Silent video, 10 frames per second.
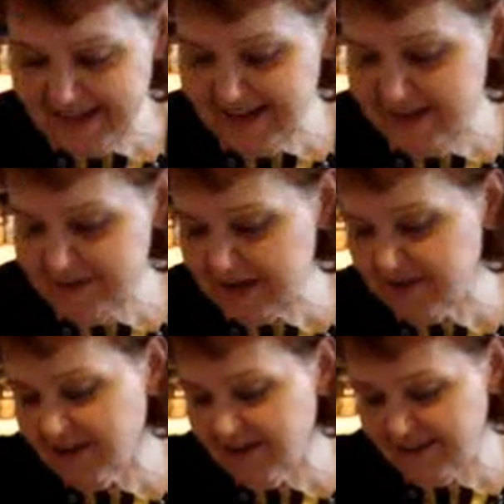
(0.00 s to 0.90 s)
I am a
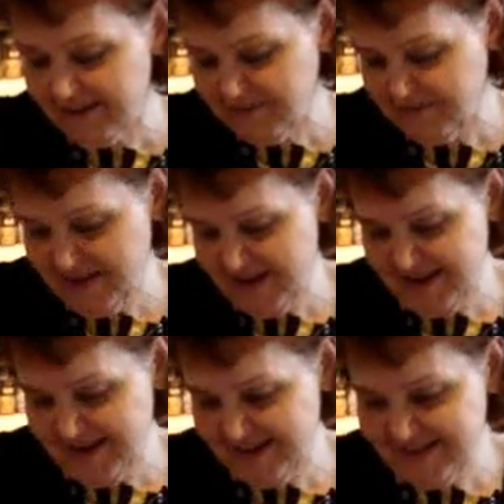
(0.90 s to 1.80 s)
garlic
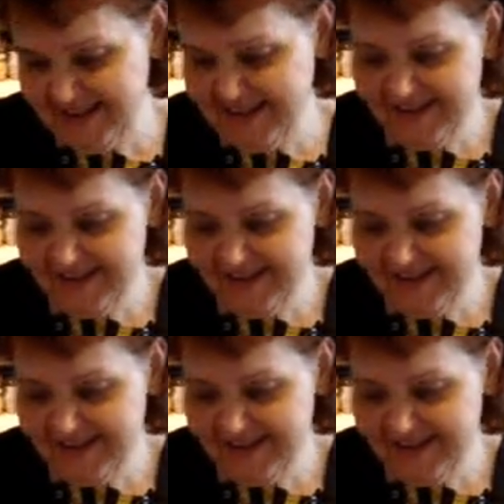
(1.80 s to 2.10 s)
fan.